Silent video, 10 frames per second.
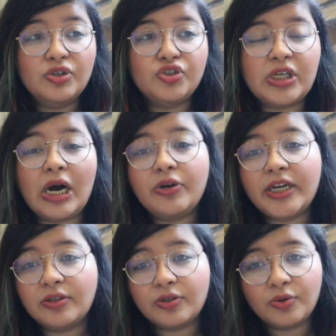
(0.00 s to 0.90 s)

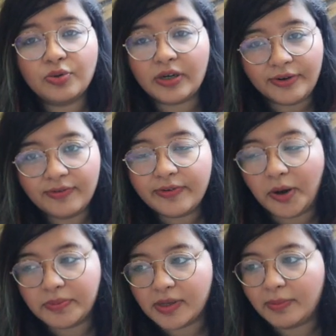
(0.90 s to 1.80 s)
shouting through the
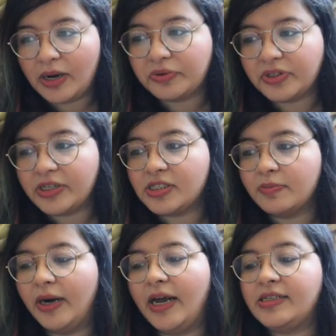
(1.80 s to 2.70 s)
rooftops about this,
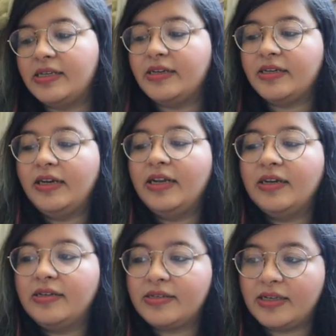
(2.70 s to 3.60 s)
but I
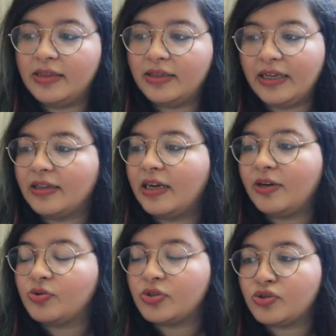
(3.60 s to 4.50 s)
still think that
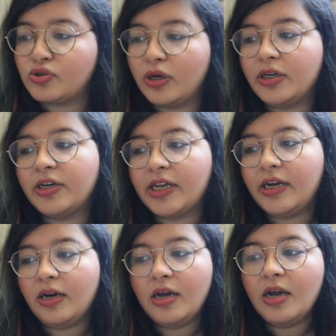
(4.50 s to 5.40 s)
it was a solid
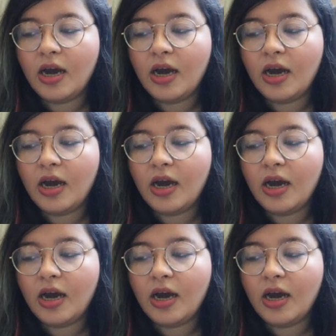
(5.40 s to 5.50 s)
read.